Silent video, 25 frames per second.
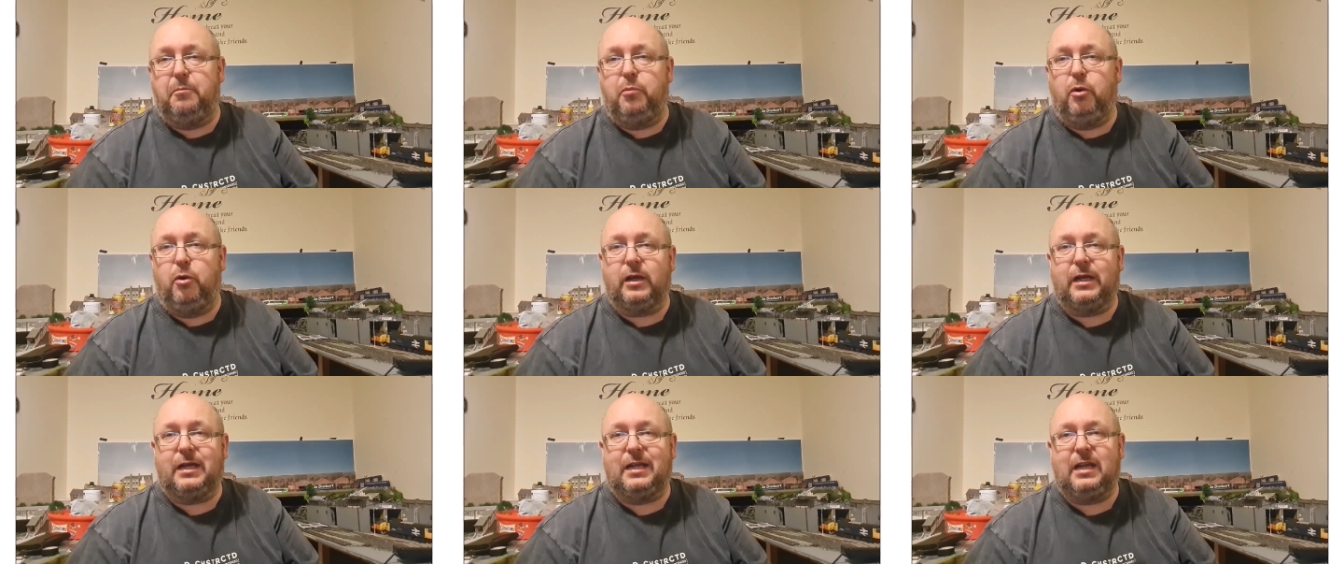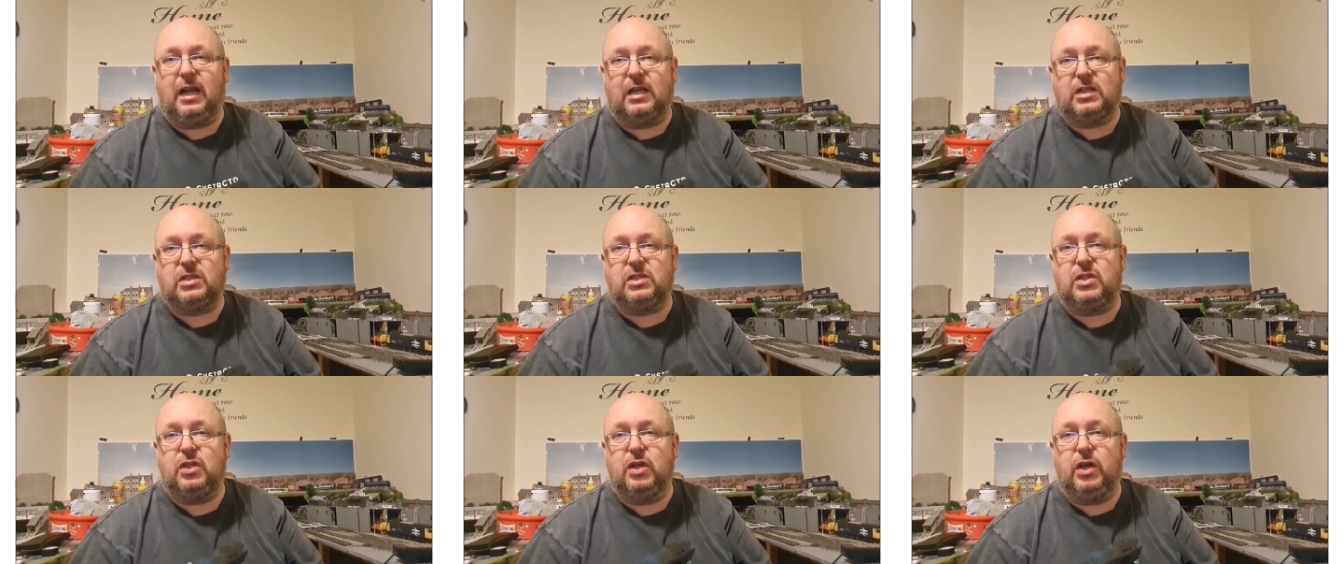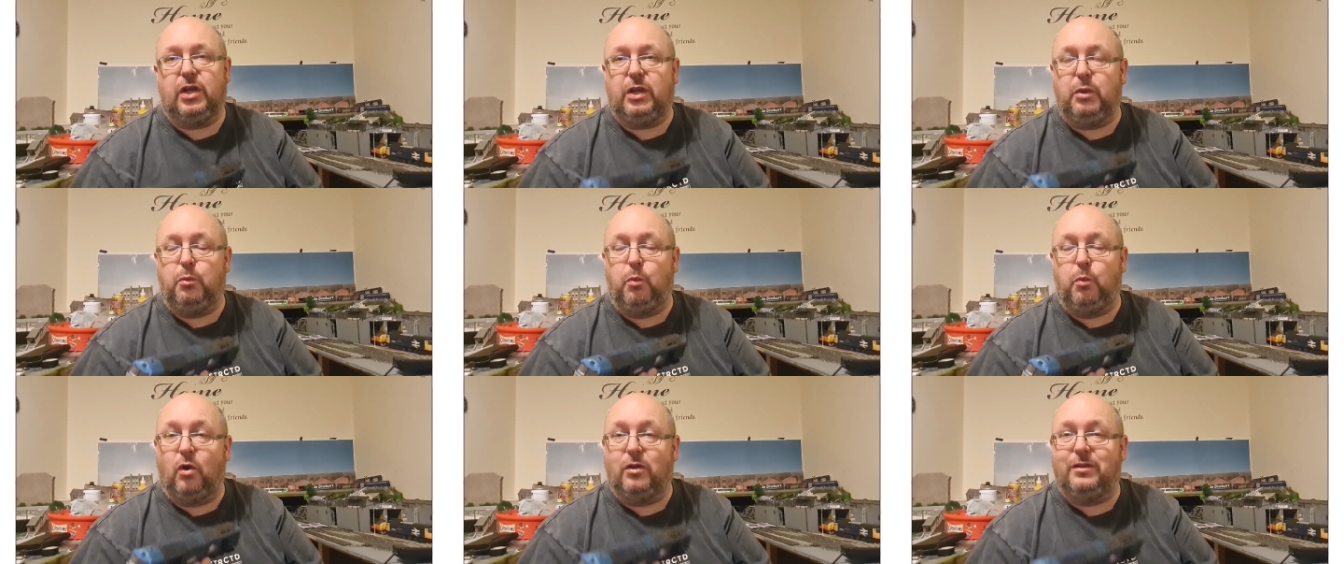put a Class
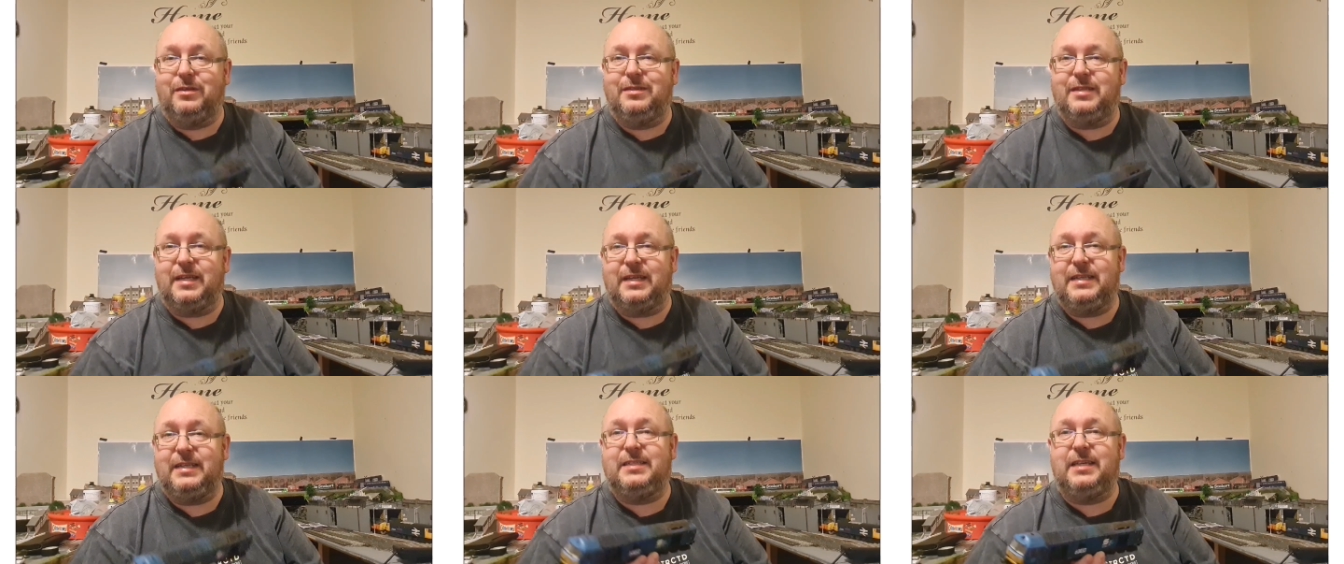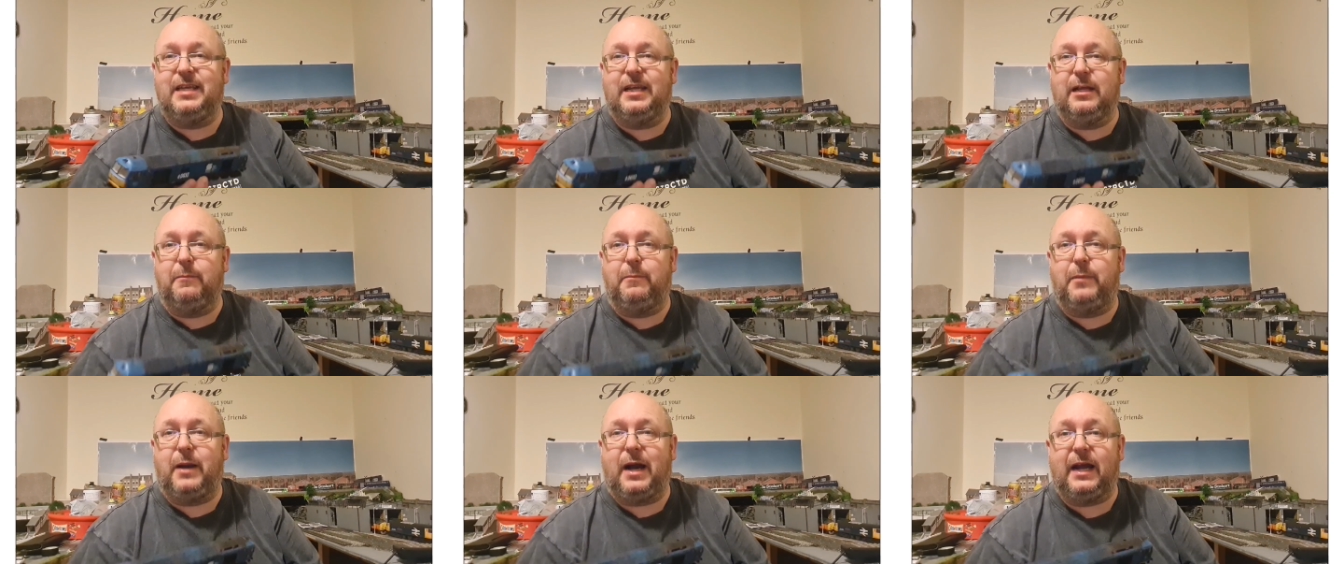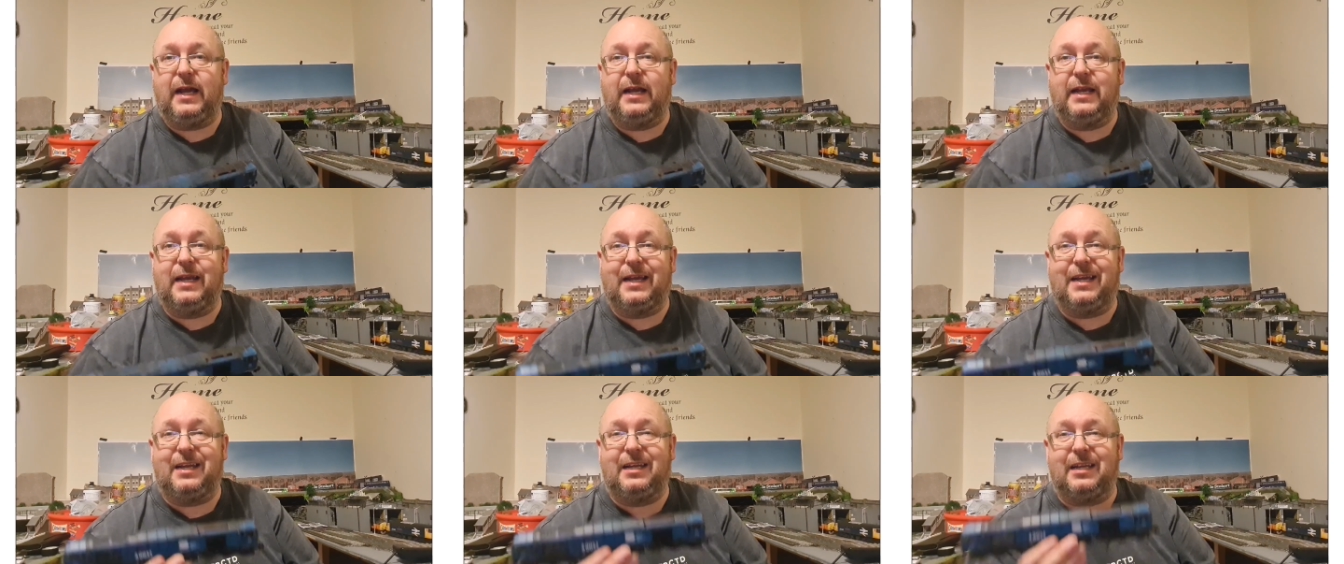31 detail
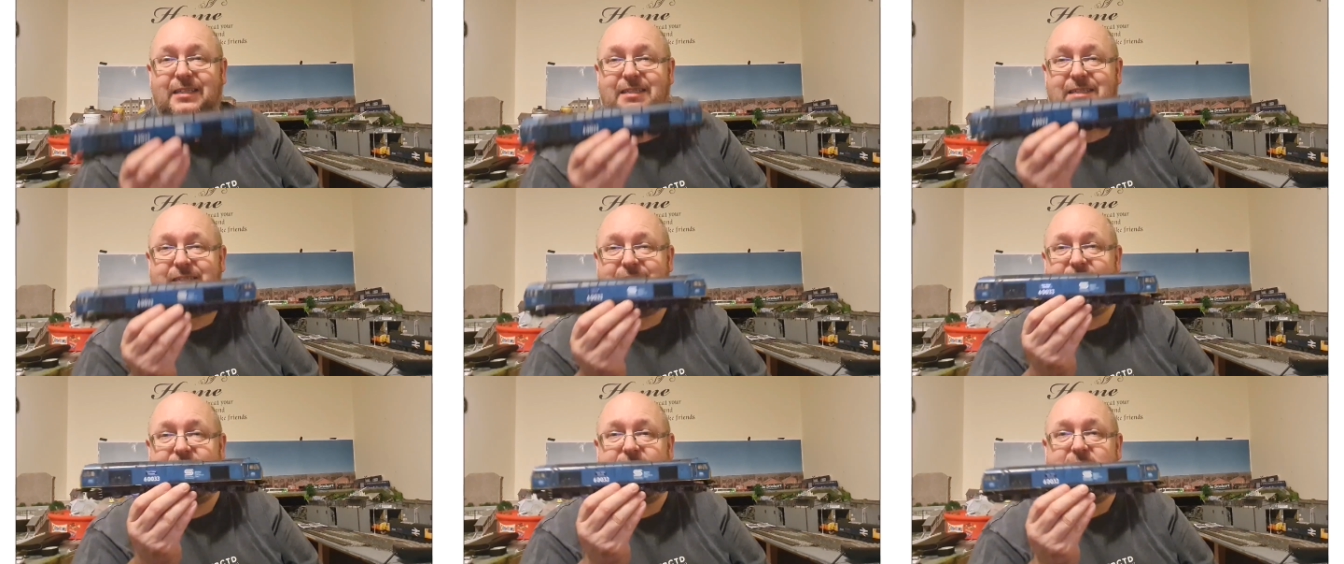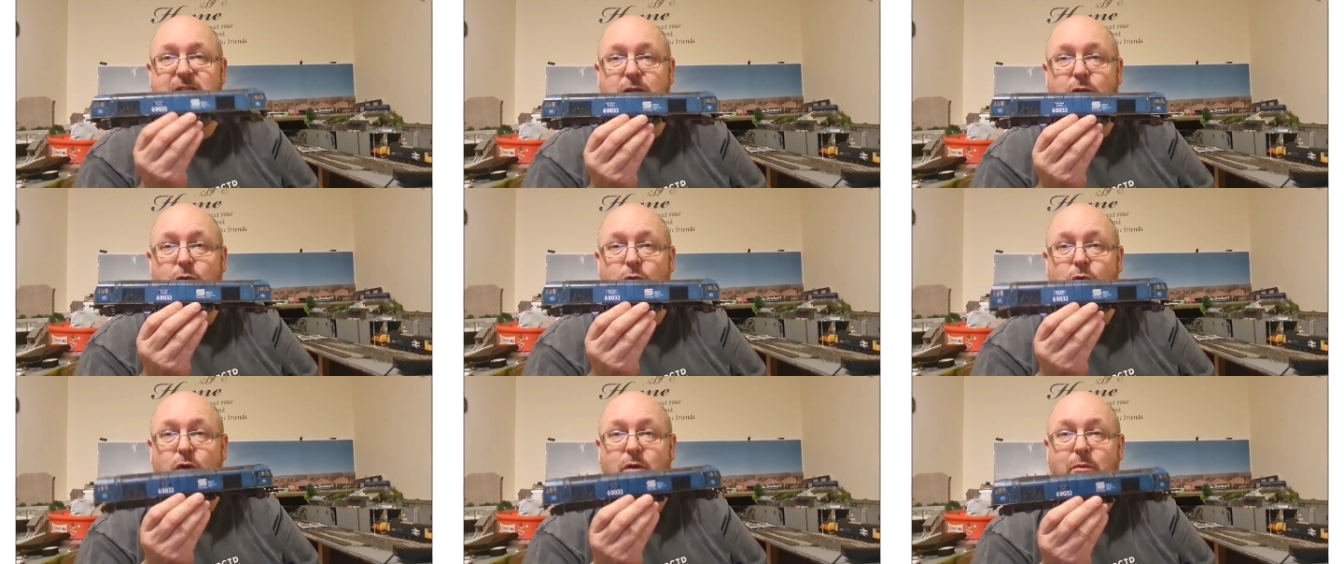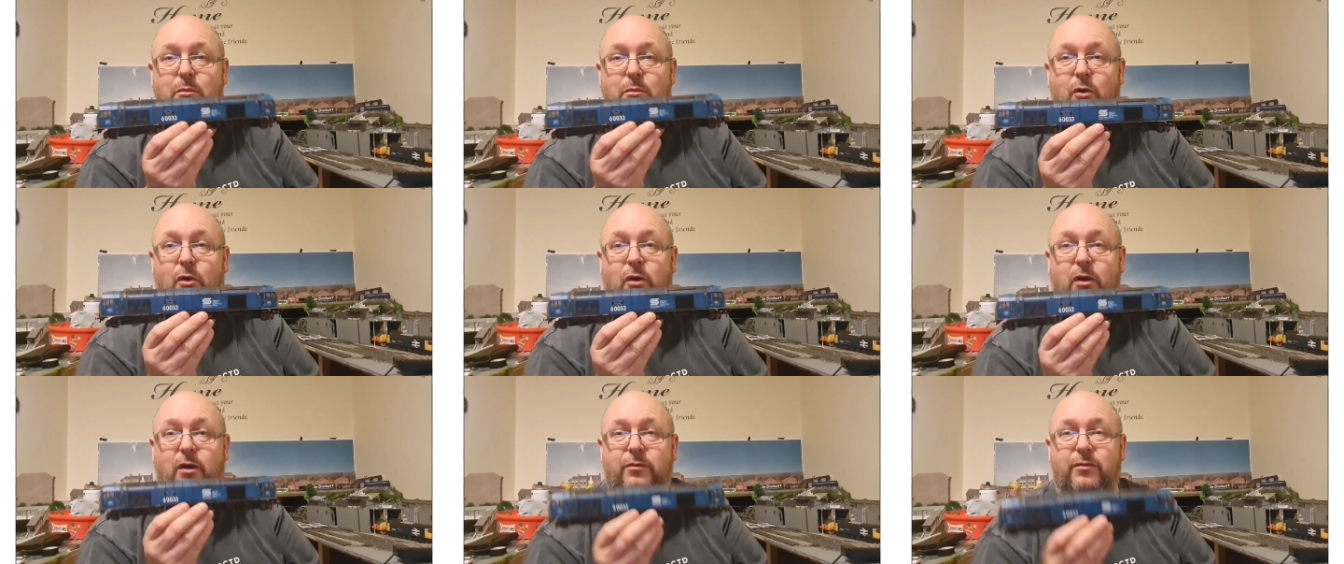pack in a Class 60
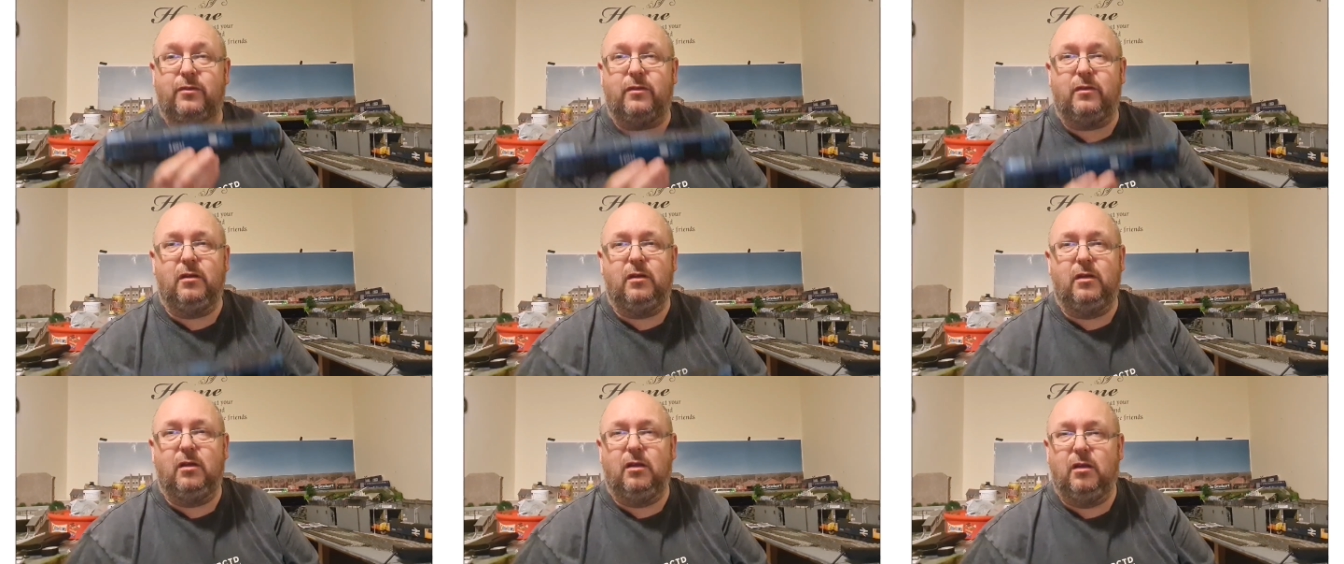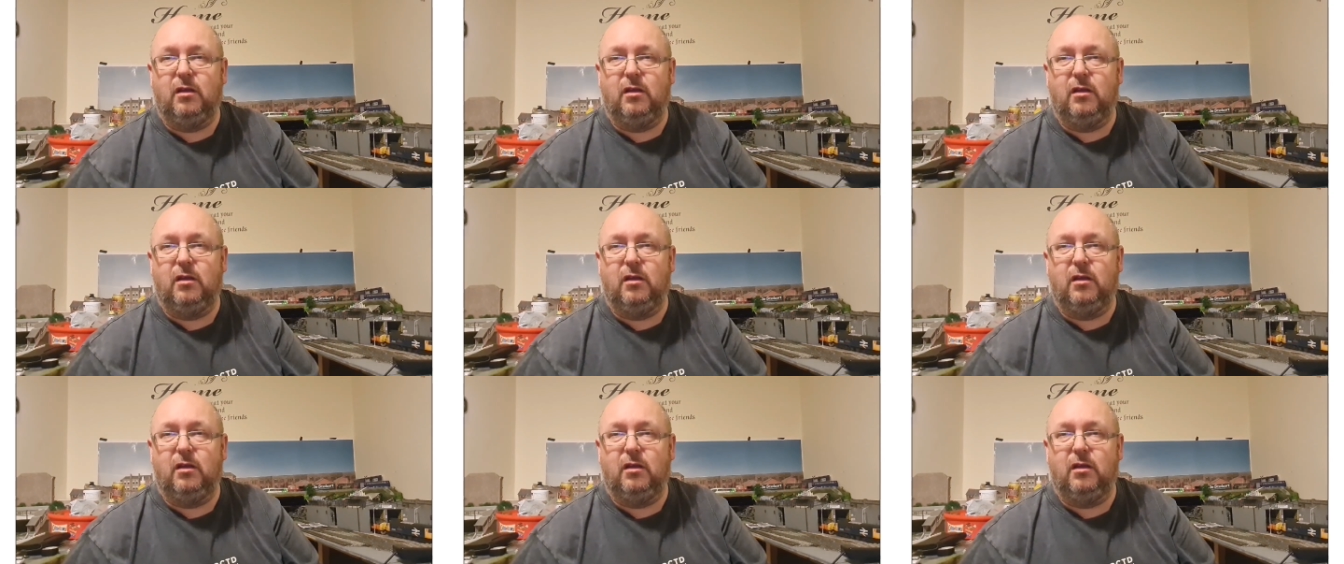locomotive.